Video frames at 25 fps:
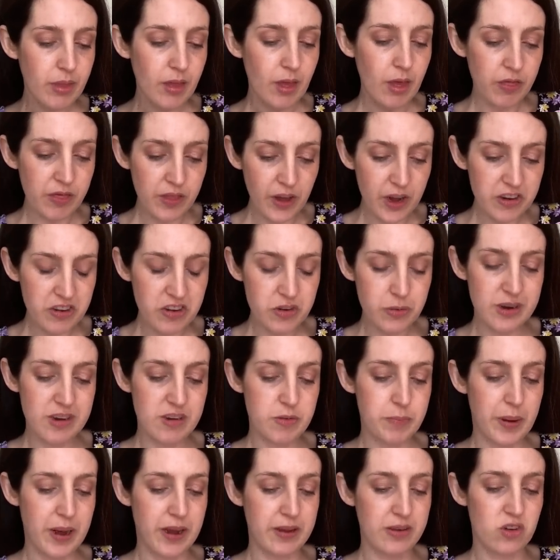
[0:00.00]
32
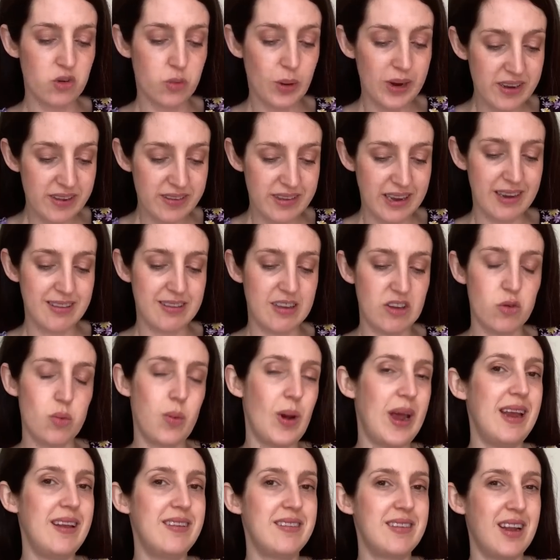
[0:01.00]
inch bust, 26 inch
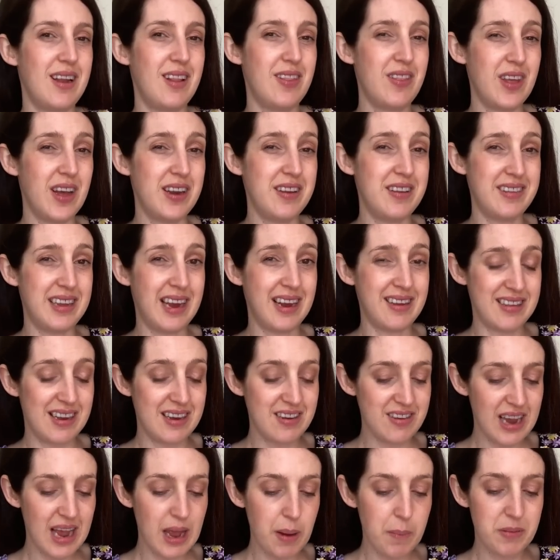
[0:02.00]
waist, and 36
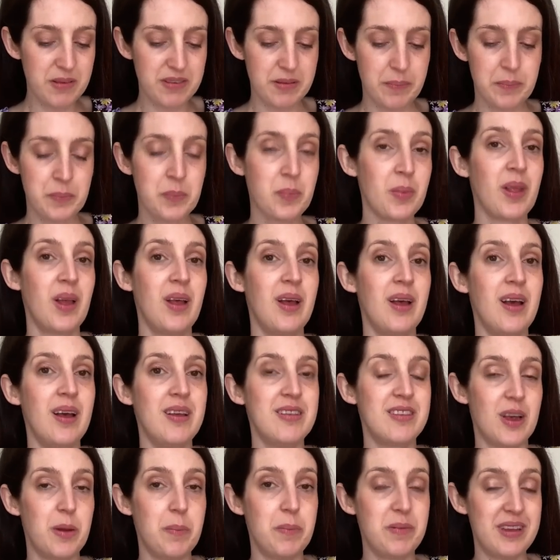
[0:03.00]
inch hips.
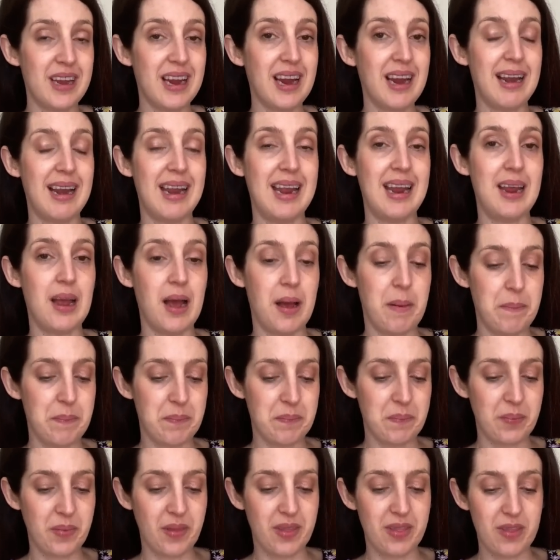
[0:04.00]
So particularly
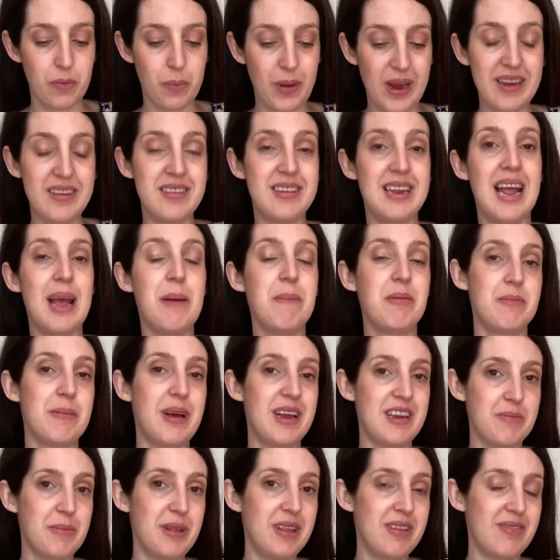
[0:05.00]
um, the waist and hips
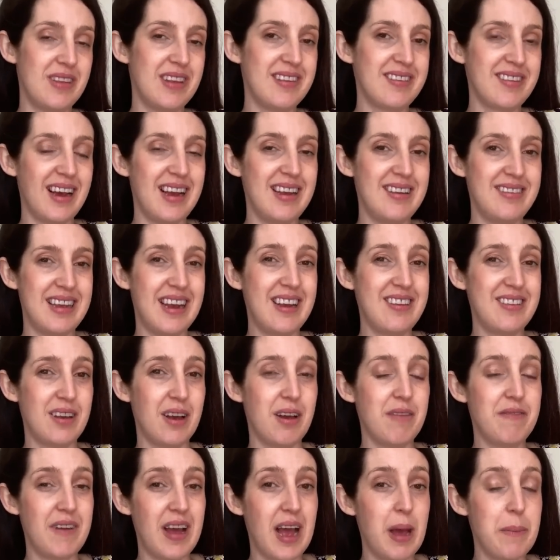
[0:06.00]
measurements, the size 6
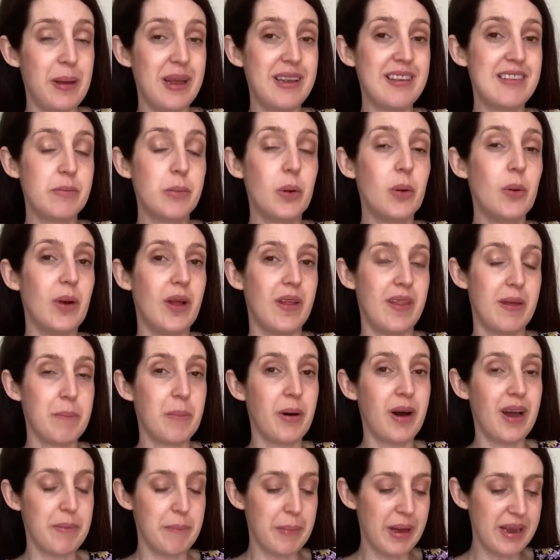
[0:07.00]
are a fair bit smaller than
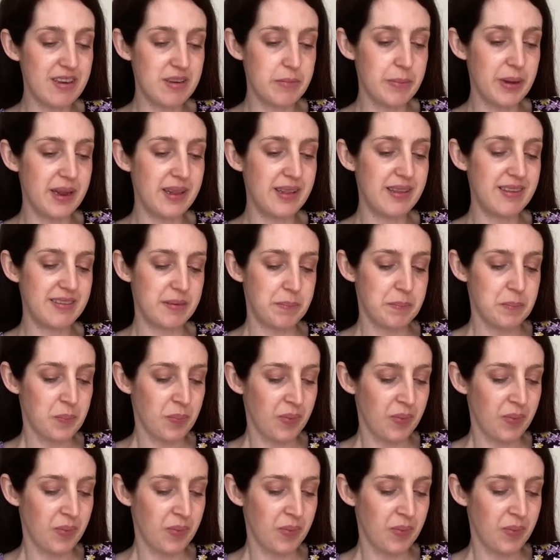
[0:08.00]
my measurements.